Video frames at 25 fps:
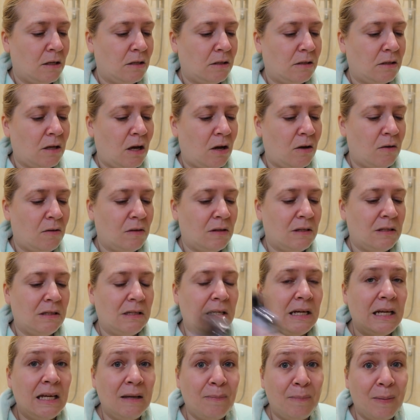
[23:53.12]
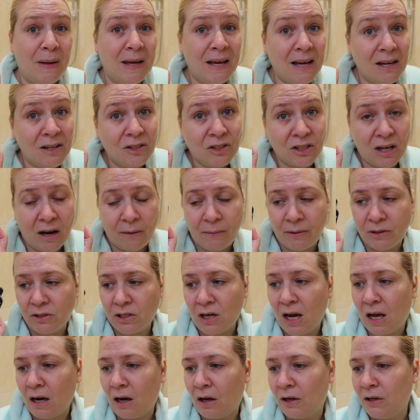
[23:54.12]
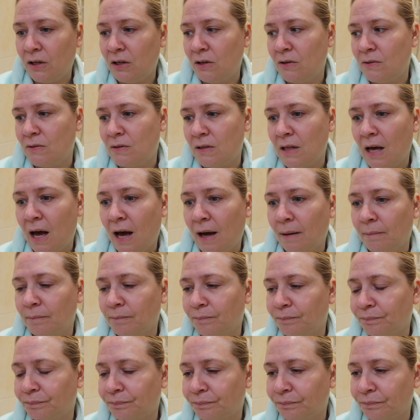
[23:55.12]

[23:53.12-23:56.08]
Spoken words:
So the Sleepy shower gel, I use that.